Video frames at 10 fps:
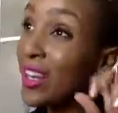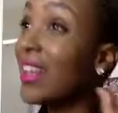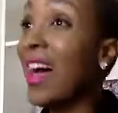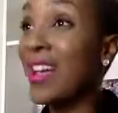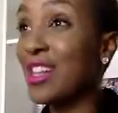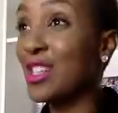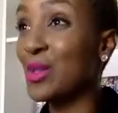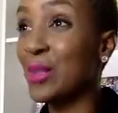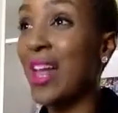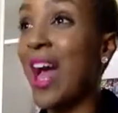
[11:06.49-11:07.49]

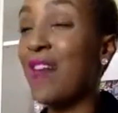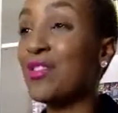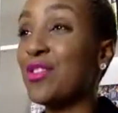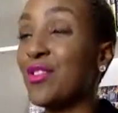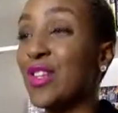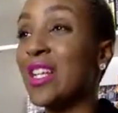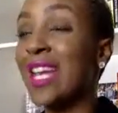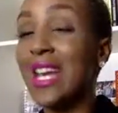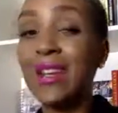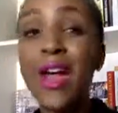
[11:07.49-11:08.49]
clients would have to fill
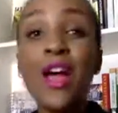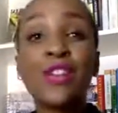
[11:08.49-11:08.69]
in.